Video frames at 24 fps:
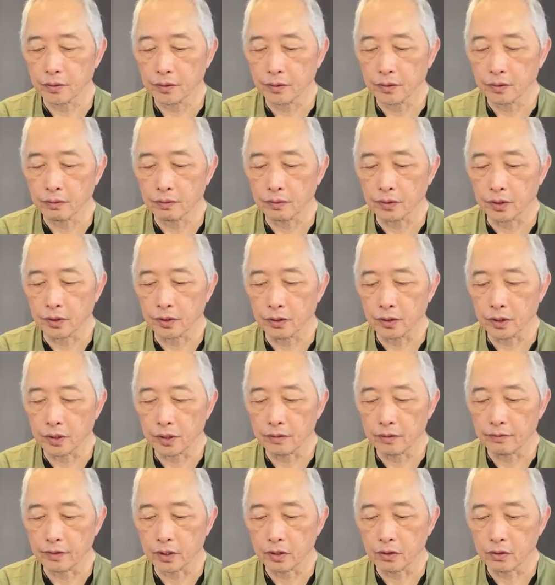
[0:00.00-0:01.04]
we don't live
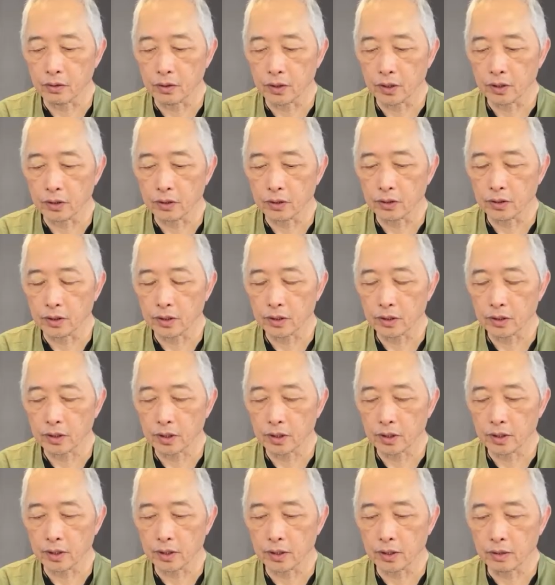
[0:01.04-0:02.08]
according to the sun
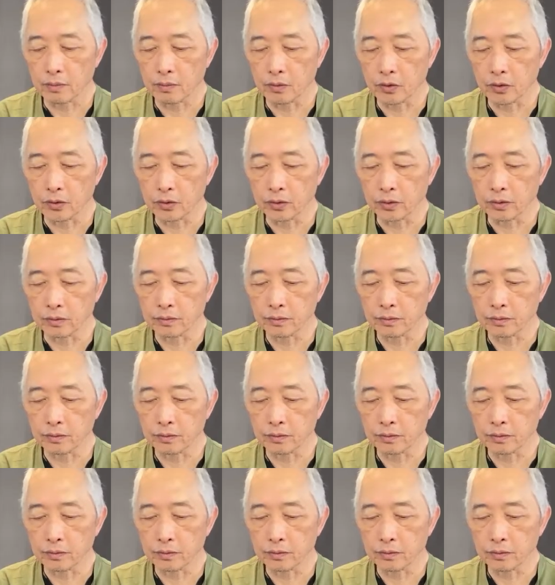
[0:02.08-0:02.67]
anymore.